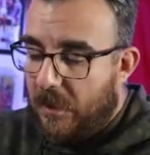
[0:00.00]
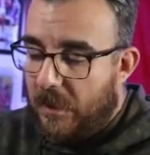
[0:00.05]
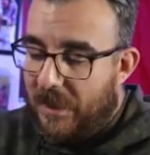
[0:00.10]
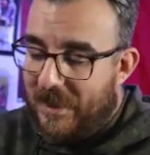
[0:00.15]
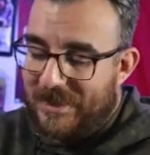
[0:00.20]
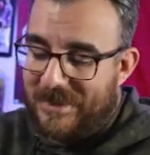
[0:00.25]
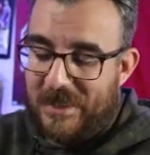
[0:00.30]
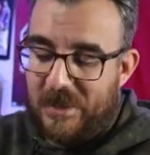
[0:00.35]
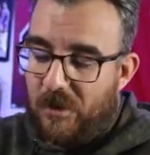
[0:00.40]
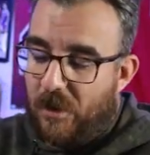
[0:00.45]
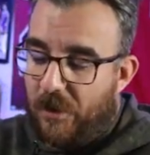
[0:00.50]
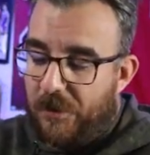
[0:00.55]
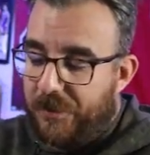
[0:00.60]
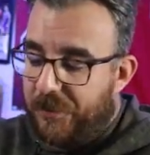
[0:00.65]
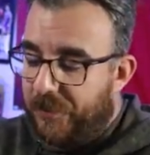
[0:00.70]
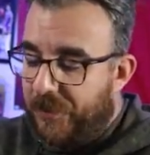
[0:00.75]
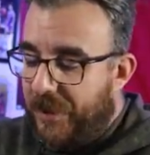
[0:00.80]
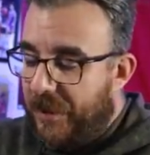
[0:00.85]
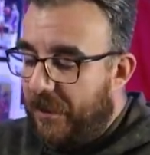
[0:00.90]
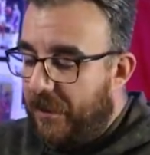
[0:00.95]
I sent all
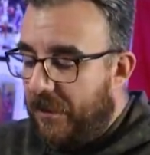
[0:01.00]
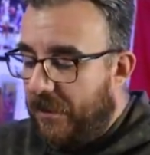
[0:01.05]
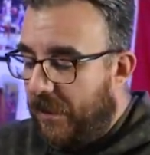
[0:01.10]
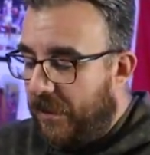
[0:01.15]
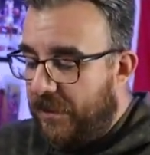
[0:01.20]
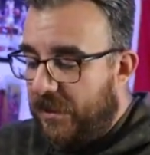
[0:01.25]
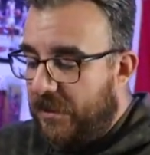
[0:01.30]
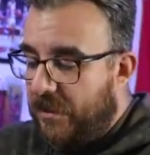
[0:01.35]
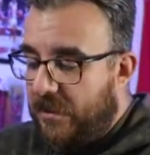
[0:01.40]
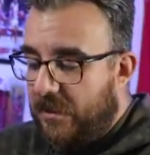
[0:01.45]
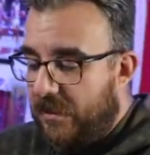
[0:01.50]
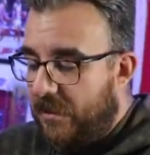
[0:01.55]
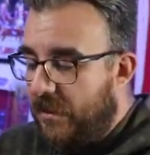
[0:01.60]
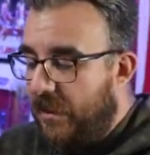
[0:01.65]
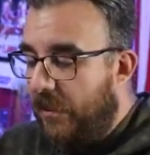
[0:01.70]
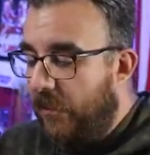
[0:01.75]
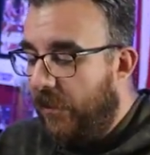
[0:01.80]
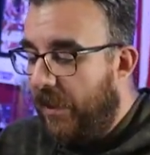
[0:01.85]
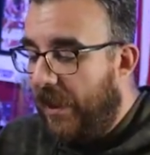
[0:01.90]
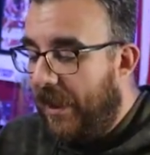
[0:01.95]
three. I just
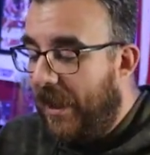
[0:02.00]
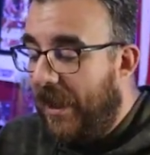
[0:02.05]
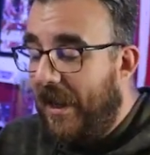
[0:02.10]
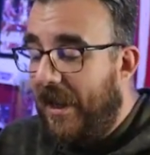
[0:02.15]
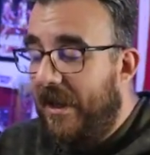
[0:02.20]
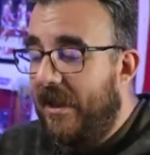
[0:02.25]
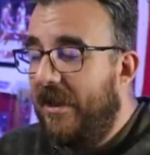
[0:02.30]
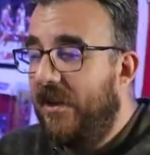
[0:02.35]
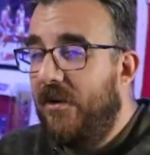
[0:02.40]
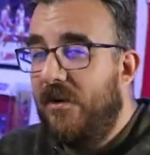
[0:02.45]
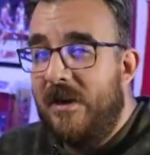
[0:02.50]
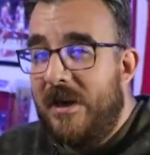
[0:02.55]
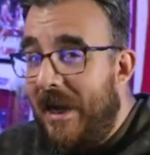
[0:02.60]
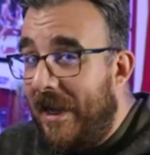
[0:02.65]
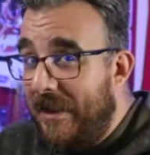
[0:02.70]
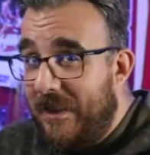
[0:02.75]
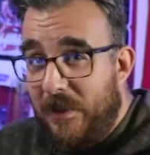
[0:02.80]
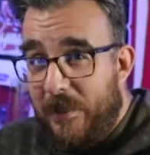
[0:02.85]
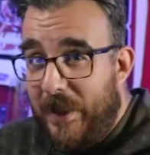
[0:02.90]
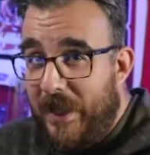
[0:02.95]
sent what I had. They're
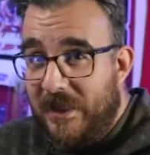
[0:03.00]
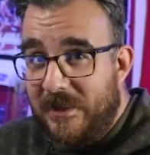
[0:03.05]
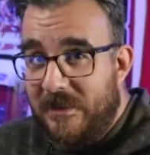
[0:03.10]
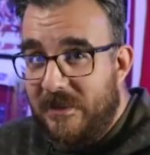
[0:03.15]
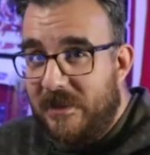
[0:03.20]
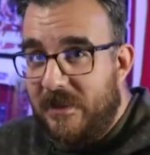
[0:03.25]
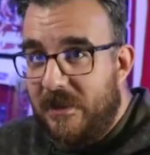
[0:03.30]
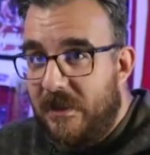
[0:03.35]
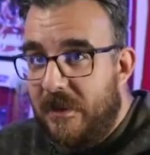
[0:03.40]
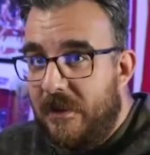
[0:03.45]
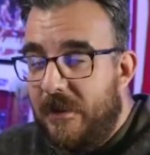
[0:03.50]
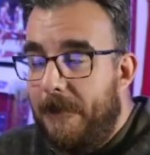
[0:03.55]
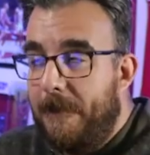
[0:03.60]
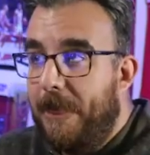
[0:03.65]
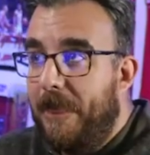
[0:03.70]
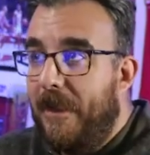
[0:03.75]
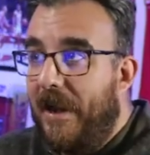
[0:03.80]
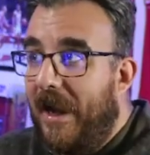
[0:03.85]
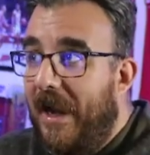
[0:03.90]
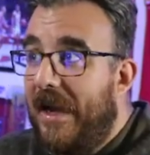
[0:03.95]
not the best.
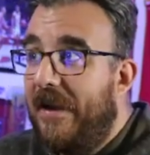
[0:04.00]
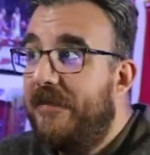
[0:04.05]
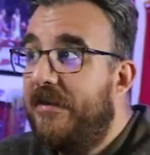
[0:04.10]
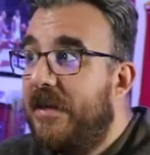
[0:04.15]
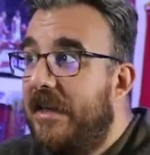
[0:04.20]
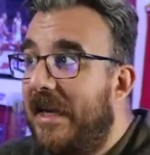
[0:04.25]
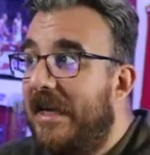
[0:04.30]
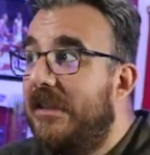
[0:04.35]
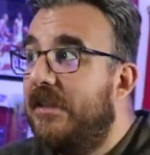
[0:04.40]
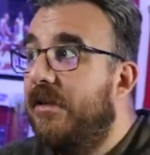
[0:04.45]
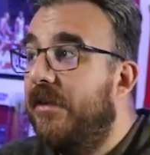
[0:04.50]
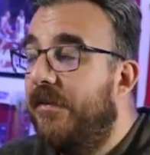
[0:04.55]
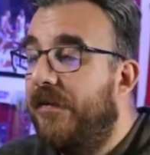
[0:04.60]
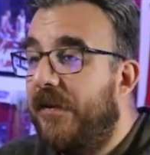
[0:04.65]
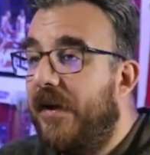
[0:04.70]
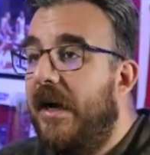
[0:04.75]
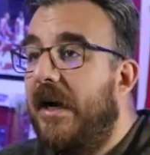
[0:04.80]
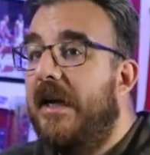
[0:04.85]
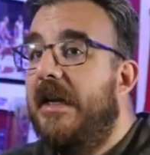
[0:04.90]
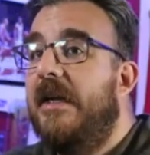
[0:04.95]
I have yet to
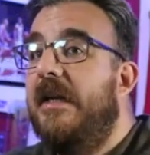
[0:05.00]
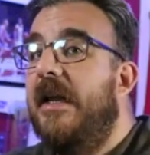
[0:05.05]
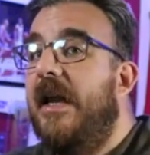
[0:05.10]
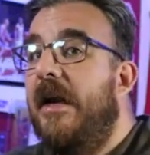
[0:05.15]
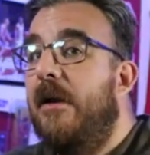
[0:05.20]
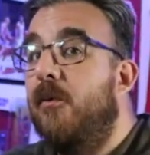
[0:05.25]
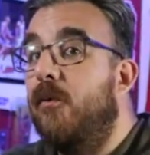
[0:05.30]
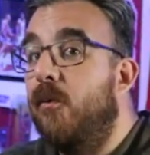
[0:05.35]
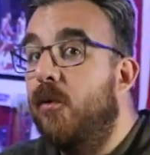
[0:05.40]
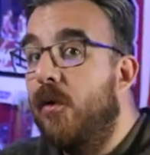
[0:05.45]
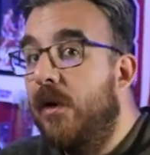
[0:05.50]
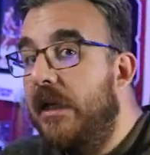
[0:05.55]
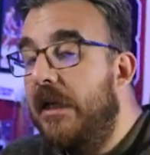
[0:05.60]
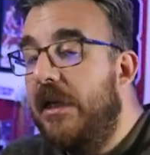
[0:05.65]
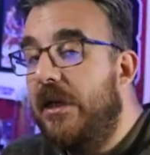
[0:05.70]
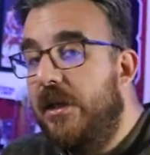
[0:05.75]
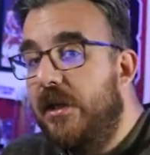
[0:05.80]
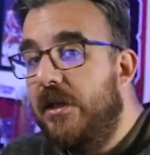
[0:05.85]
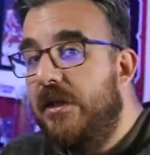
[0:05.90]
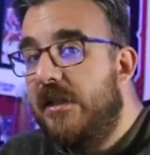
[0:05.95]
find a really
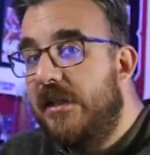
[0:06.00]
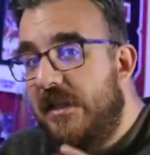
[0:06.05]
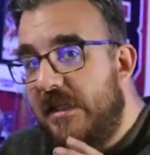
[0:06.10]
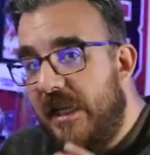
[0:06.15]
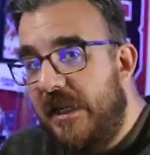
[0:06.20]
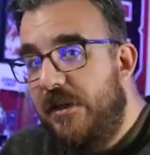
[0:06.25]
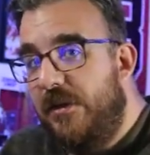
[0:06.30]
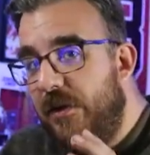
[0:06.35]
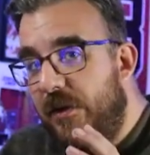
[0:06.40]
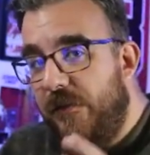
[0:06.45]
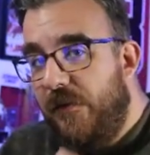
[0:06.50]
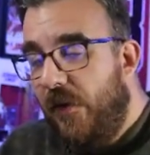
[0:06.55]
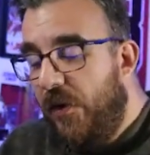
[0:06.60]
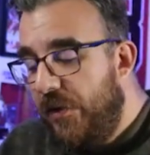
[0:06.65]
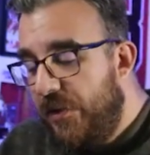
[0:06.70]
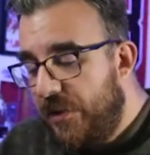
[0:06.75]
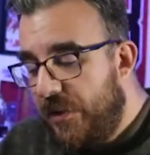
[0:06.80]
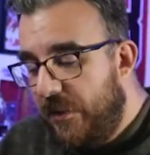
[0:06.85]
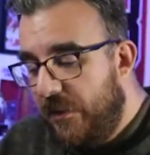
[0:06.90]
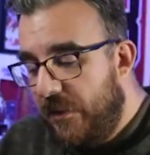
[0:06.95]
good centered
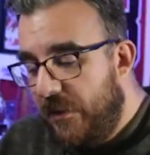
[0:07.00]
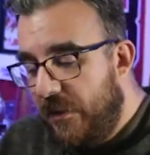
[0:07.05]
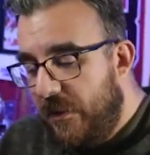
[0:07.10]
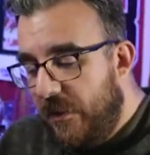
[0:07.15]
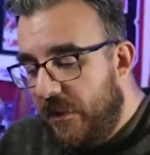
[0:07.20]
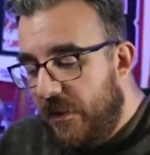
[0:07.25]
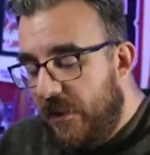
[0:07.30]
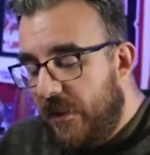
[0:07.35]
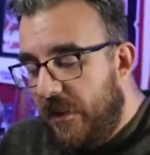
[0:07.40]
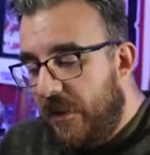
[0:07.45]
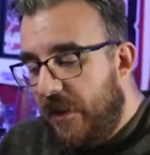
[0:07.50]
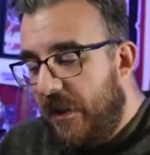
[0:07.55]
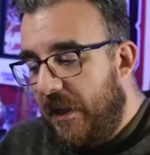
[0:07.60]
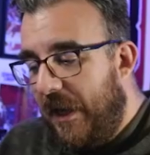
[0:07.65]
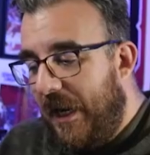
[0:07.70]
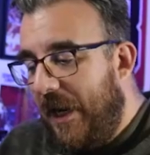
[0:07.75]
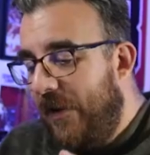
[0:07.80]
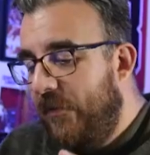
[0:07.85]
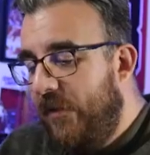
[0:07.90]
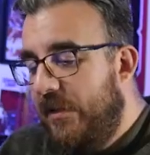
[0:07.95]
version.
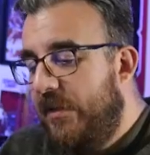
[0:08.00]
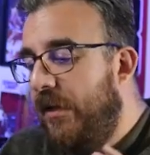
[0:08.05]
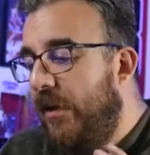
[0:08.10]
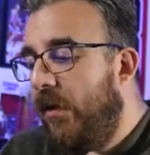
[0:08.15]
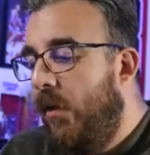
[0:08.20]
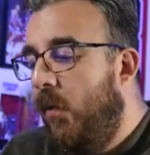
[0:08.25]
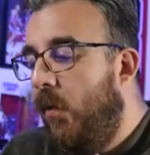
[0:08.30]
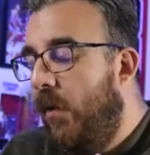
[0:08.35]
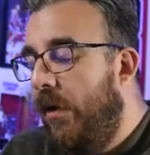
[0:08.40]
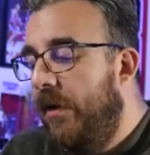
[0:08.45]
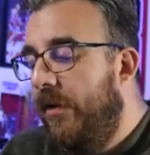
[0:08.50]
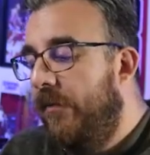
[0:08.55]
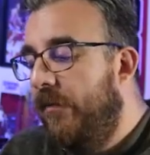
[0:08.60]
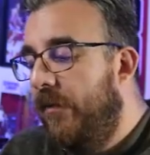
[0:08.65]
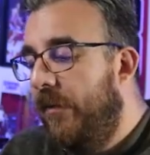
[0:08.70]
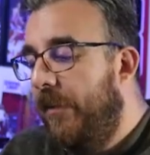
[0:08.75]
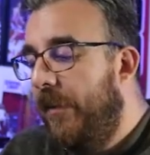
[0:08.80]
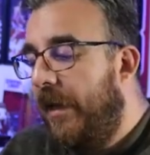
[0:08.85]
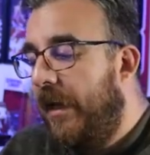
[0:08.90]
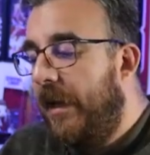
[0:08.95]
Every single one of
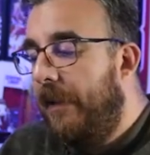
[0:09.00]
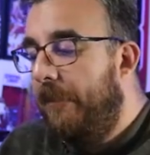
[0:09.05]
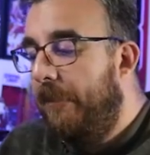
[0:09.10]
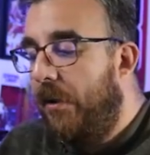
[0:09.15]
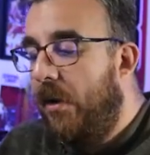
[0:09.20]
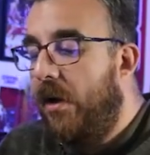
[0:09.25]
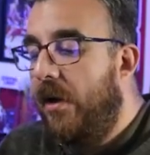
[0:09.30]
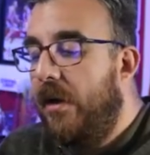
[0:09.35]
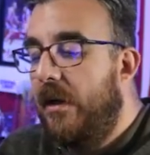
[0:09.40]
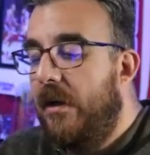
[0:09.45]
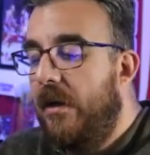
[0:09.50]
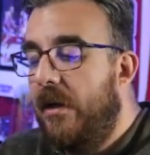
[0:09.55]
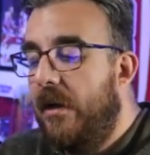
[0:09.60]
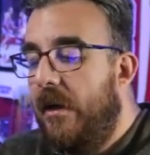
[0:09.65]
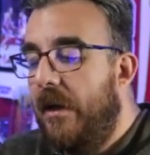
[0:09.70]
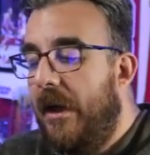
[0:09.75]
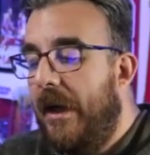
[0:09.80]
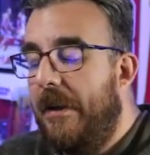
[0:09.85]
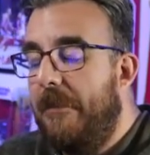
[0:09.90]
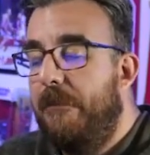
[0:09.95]
them that I bought,
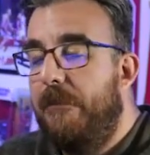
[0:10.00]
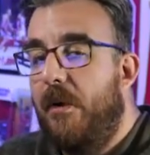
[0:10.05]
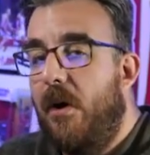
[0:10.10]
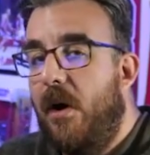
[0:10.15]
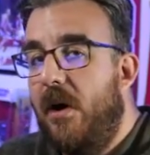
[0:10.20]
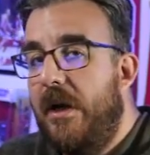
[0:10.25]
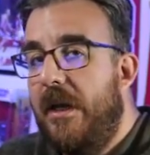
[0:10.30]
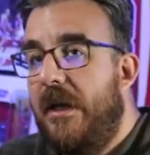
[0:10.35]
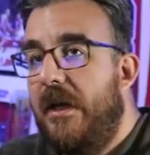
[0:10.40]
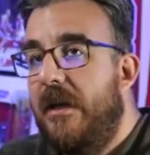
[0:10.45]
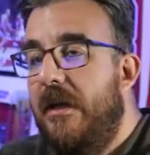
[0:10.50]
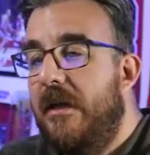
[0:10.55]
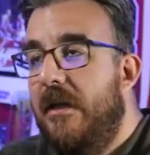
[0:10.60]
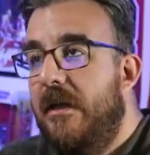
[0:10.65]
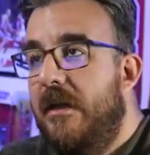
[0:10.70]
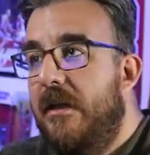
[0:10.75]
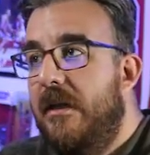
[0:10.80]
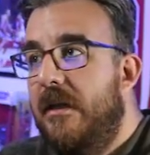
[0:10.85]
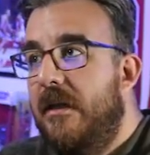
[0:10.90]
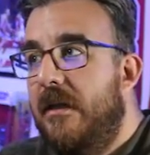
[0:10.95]
I bought it
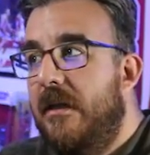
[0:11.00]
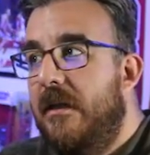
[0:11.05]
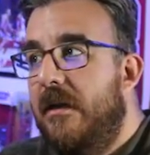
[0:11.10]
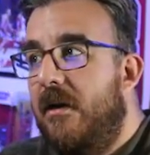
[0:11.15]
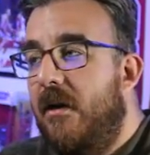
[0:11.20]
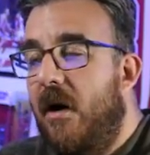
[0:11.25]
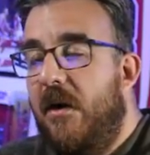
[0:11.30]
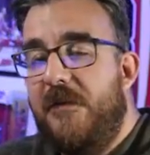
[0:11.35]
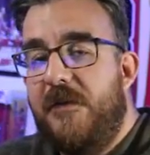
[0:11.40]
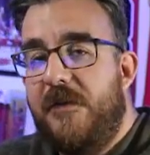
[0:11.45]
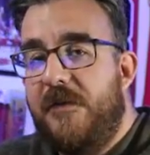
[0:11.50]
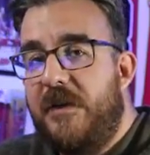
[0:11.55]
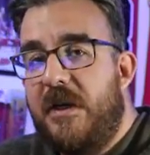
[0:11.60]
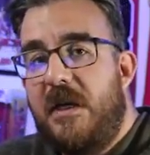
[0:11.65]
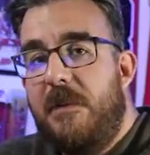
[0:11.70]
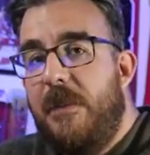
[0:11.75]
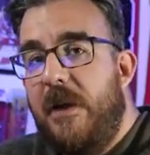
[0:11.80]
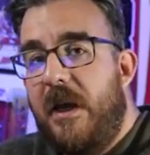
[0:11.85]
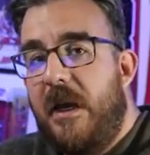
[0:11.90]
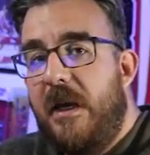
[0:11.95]
off of
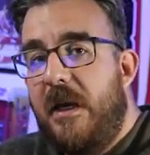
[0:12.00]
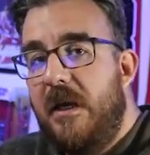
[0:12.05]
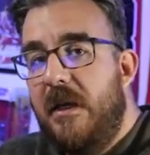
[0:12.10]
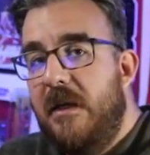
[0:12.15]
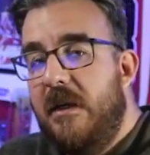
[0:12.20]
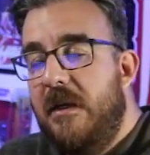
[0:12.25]
eBay.